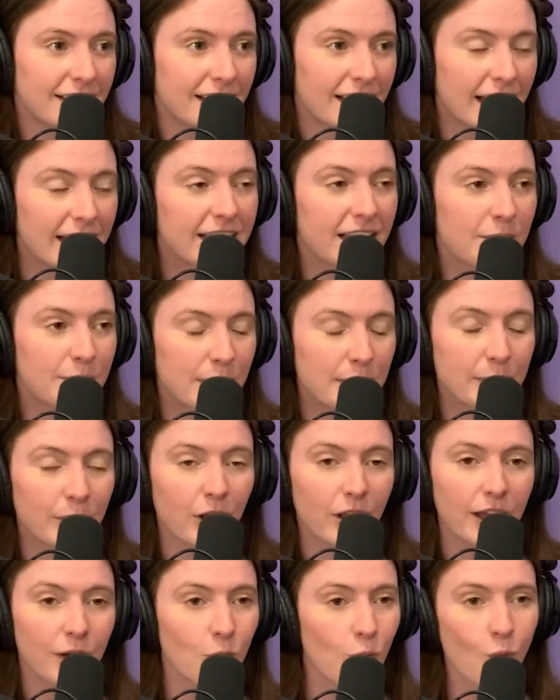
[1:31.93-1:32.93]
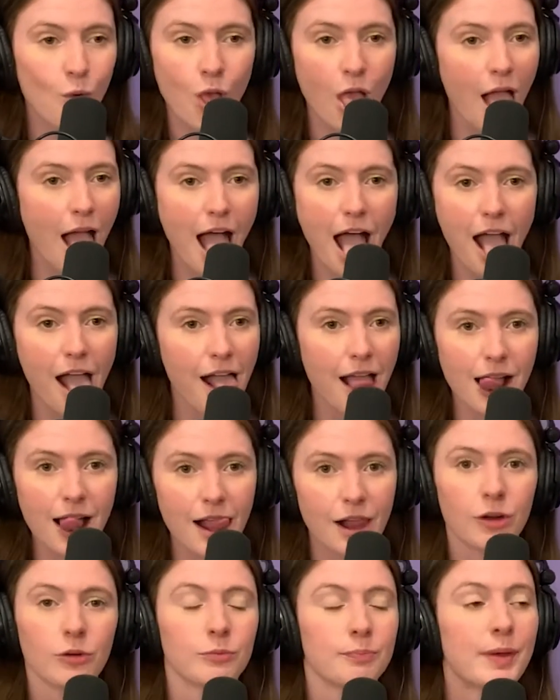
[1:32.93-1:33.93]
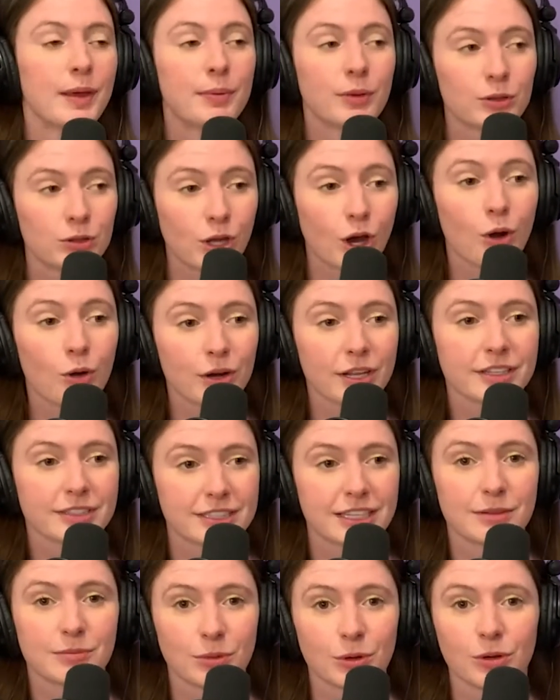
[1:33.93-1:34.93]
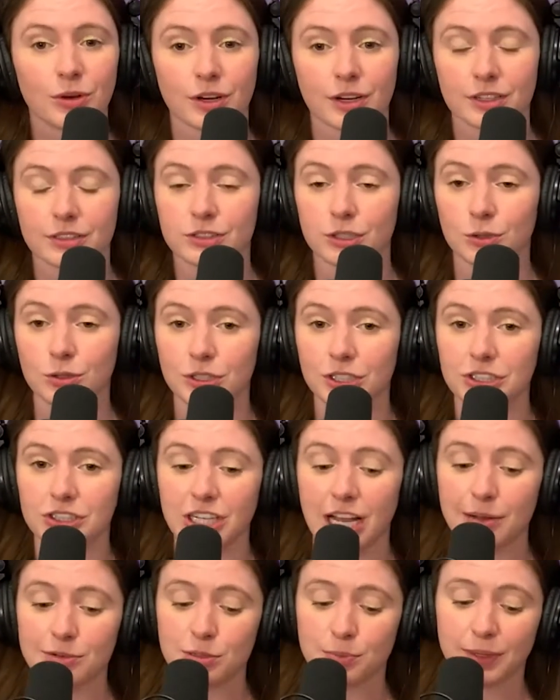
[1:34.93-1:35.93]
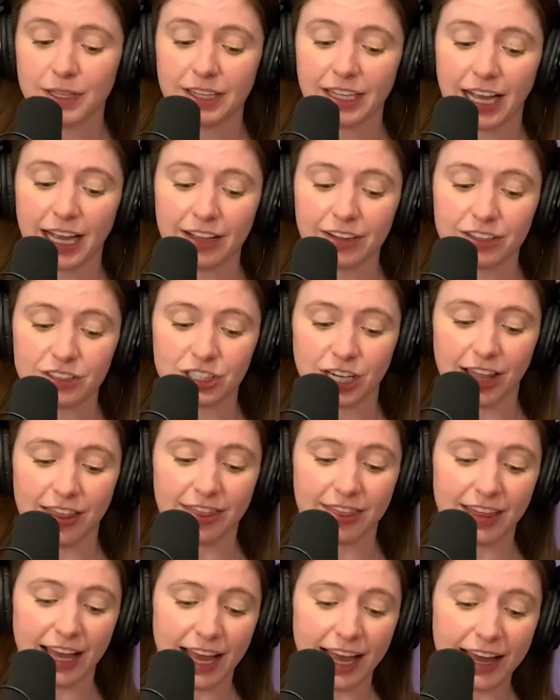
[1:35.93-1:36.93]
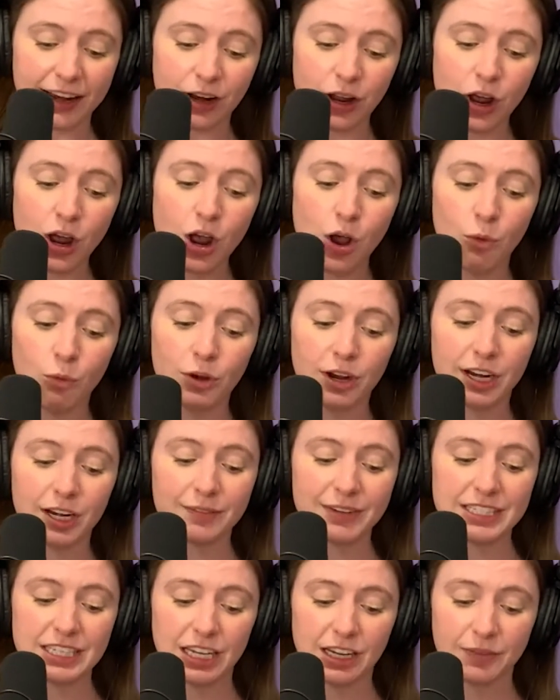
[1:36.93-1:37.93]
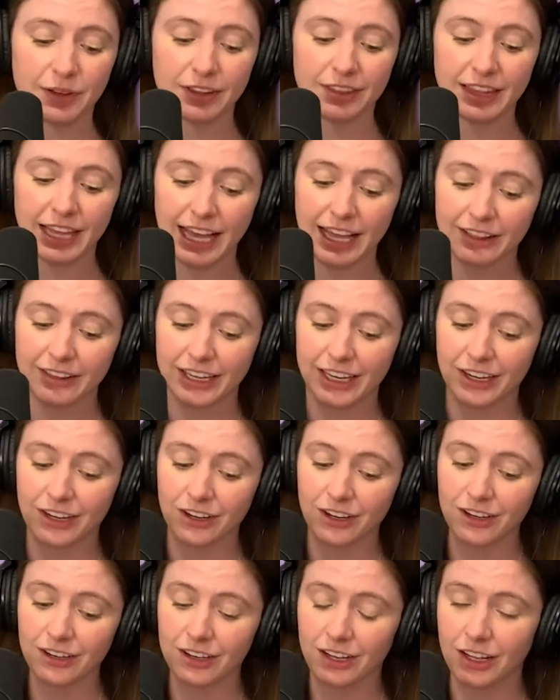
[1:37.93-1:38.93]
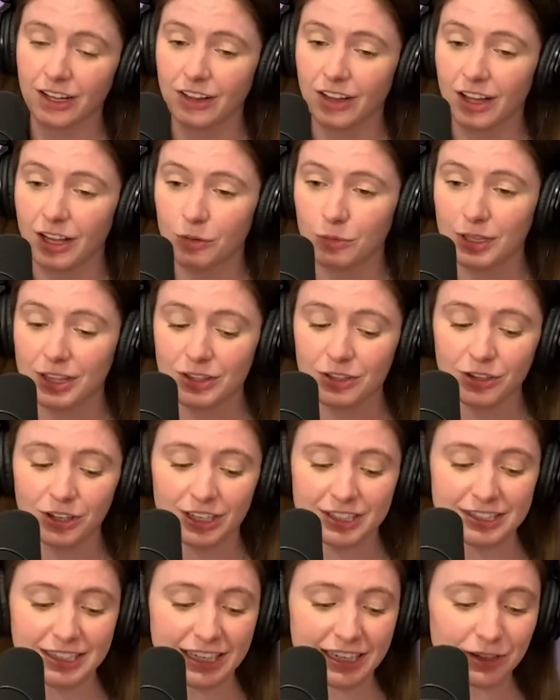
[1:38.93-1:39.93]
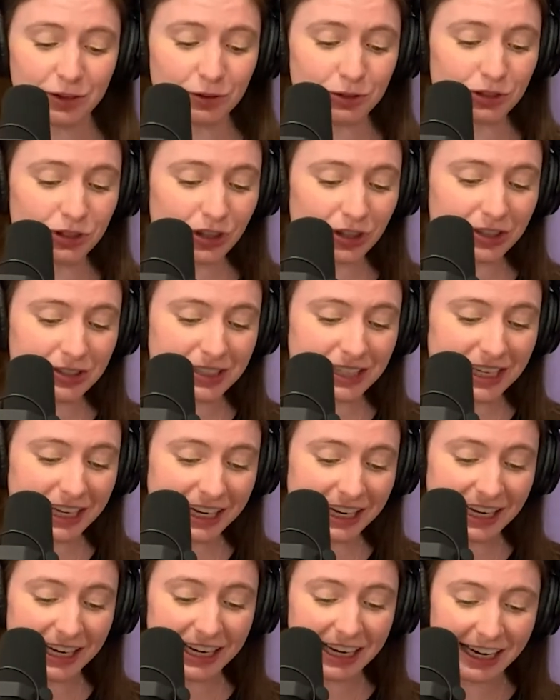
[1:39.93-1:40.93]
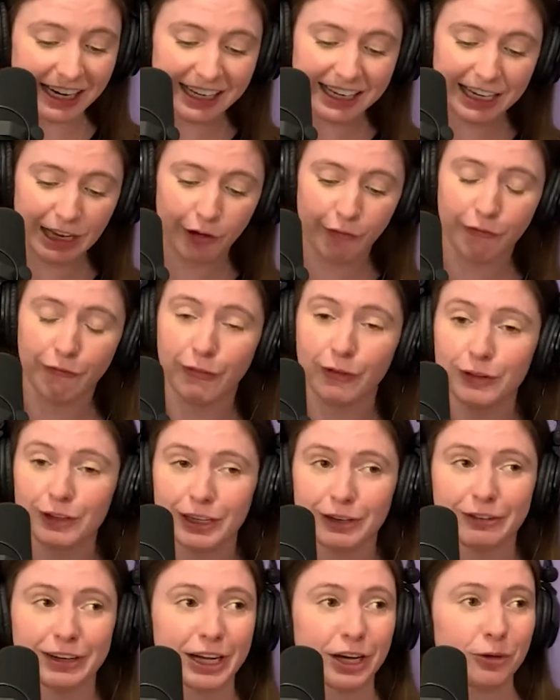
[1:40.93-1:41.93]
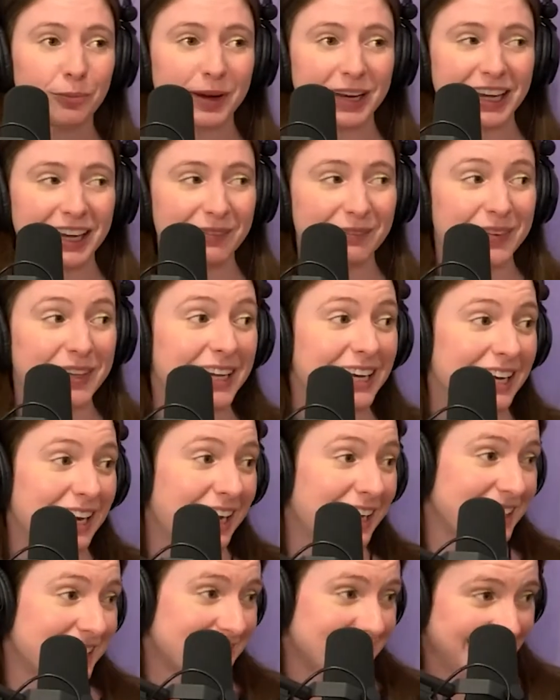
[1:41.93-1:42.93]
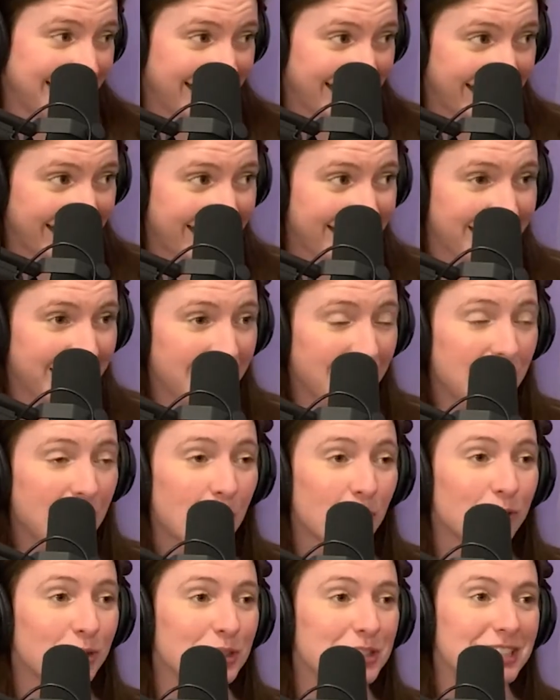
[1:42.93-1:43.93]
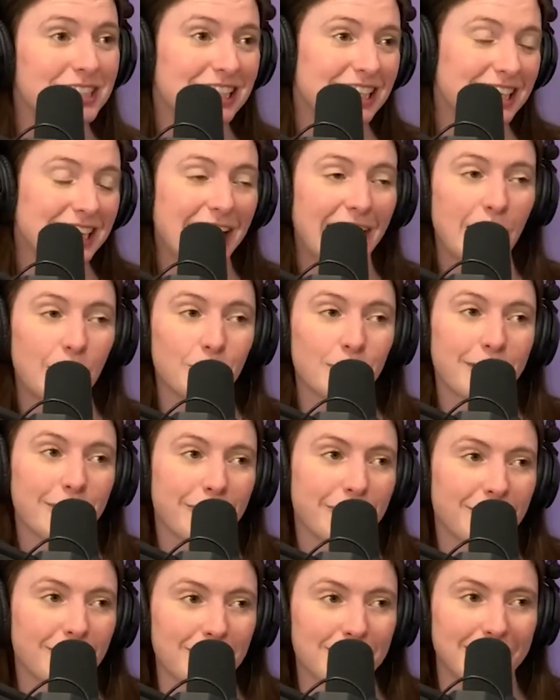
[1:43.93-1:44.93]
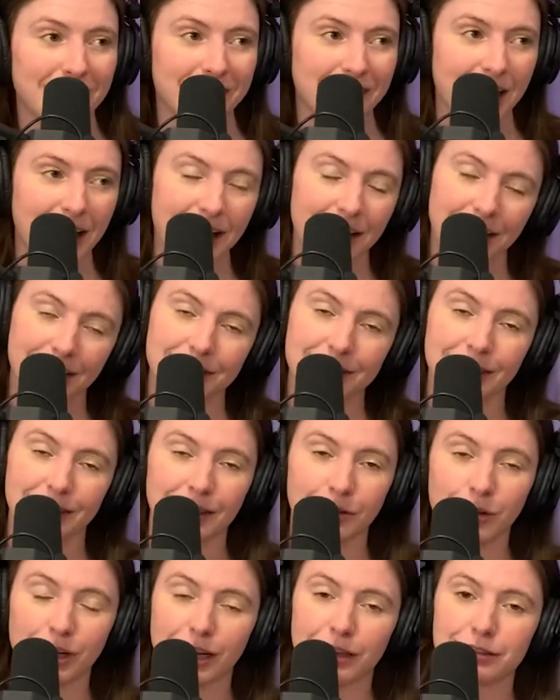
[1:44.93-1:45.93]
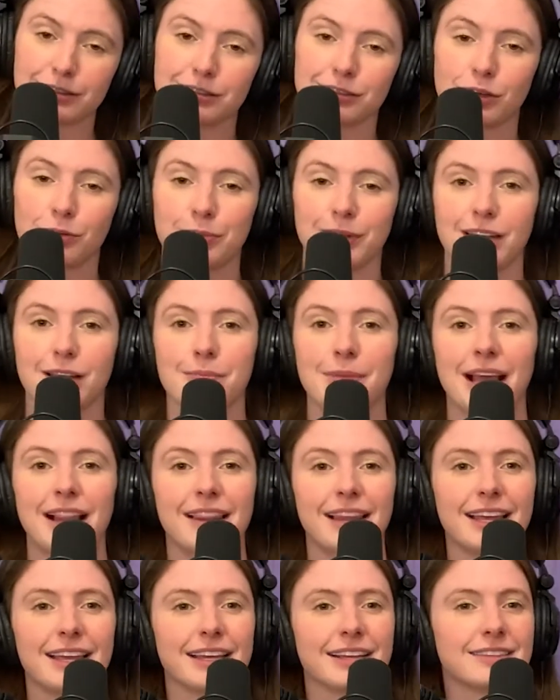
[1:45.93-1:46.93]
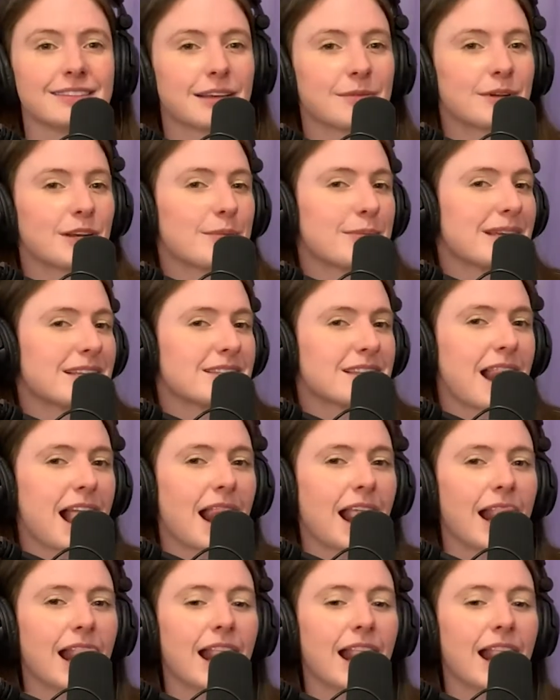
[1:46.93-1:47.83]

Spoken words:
And then people are like, whoa! People notice it more. So good job to Billie Eilish on that. We're going to be talking about that later, along with New York City, New Jersey, and Connecticut fully reopening May 19th. We'll see how we feel about that. I'll tell you what else is opening. My legs. I'm going to be a slut.